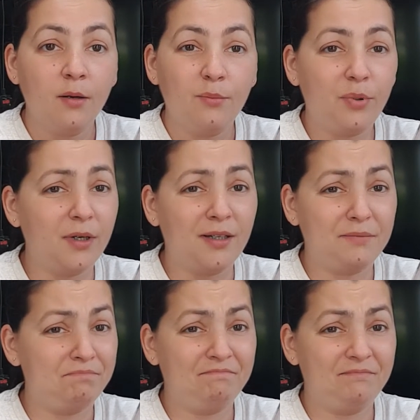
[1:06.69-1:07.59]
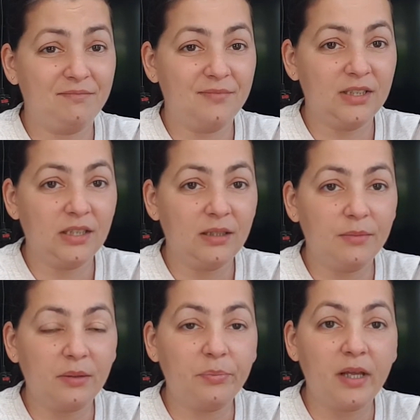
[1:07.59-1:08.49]
but I'm
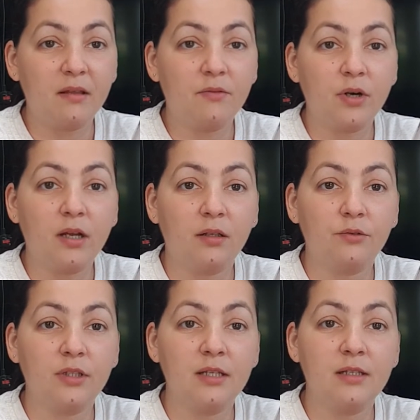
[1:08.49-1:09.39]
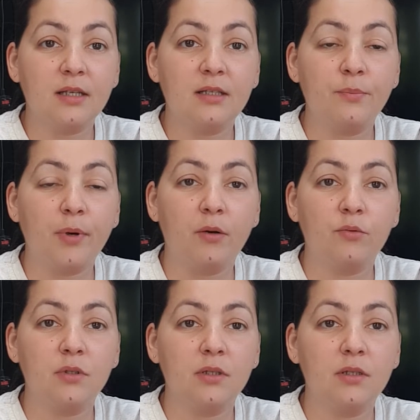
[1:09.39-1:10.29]
not paying 360
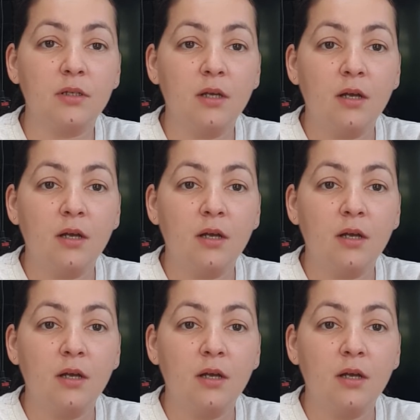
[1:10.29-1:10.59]
pounds